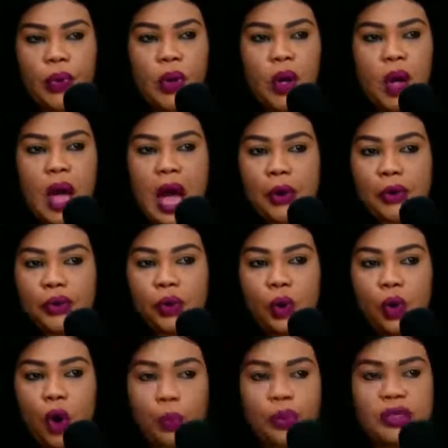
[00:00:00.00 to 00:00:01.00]
I couldn't
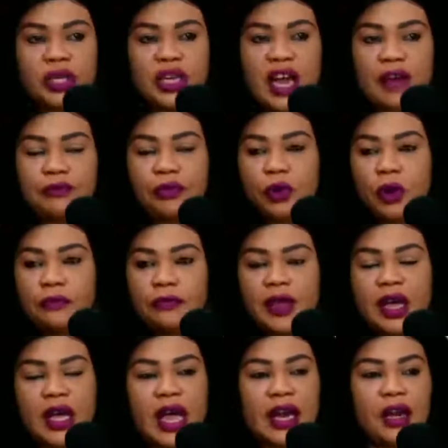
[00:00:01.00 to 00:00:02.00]
cope with the level of
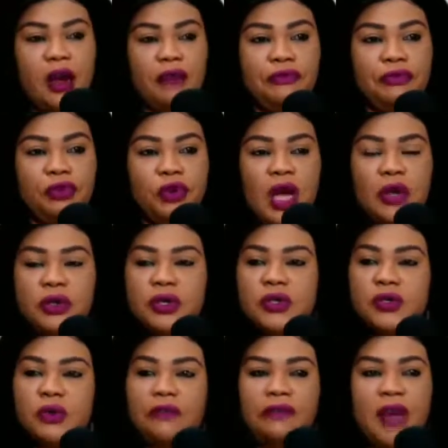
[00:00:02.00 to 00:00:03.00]
I love you, you are looking
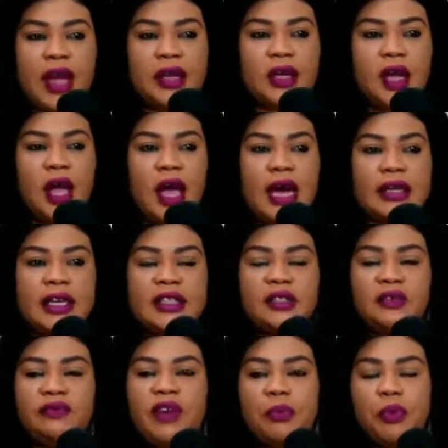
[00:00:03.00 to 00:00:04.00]
so fine. Are there
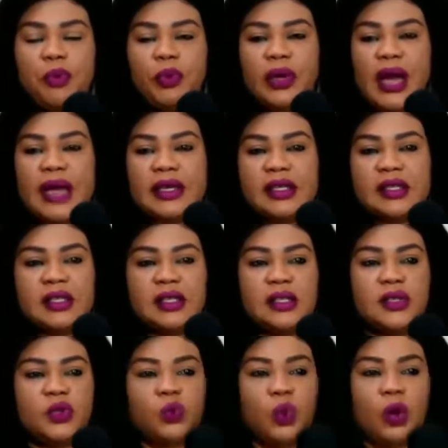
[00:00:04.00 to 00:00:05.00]
still find people like this in
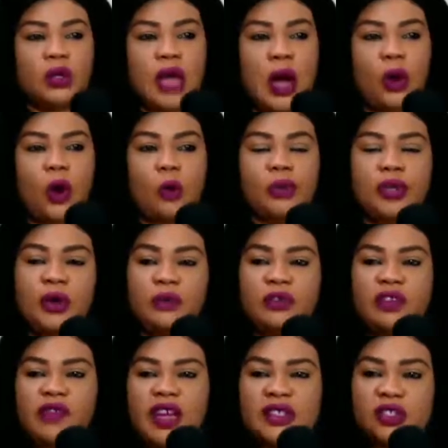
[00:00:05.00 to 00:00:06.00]
this world? How come we've
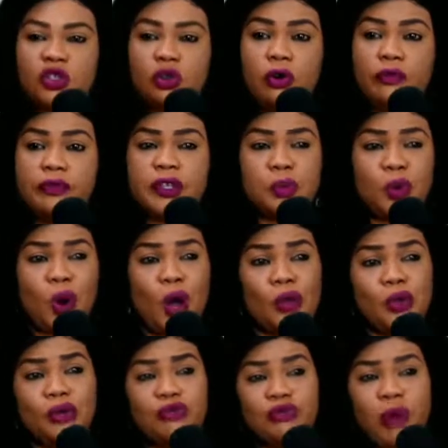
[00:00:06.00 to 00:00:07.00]
never seen you on Facebook? All
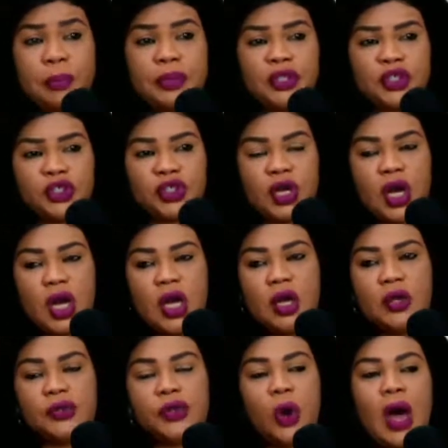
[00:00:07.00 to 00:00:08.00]
those rubbish.
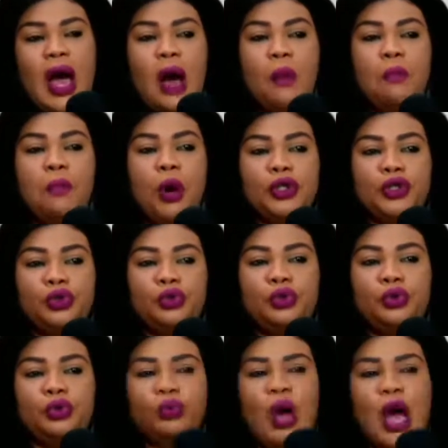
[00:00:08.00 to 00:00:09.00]
So how do
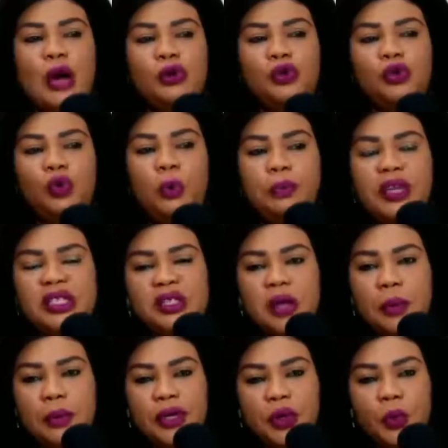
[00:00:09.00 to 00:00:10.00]
you meet
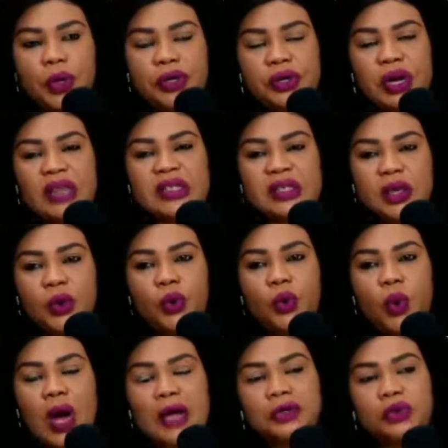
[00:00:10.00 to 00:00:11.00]
somebody when you are single?
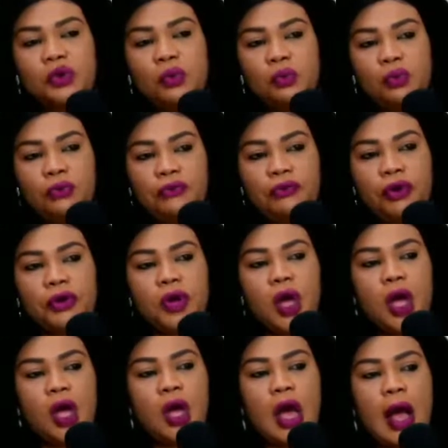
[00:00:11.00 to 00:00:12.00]
How do you move on?
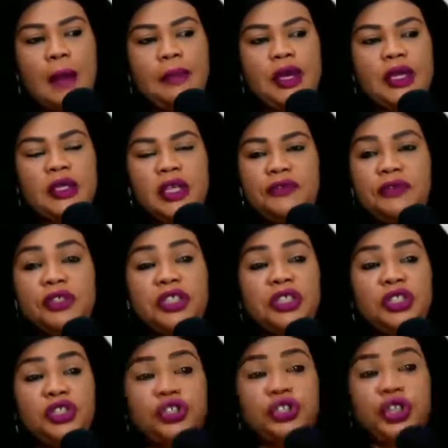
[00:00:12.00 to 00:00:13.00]
I mean, even in
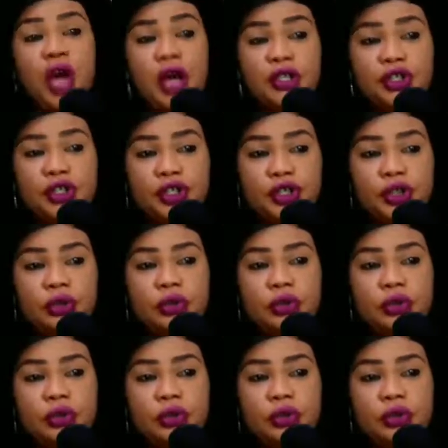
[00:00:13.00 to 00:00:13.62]
the church,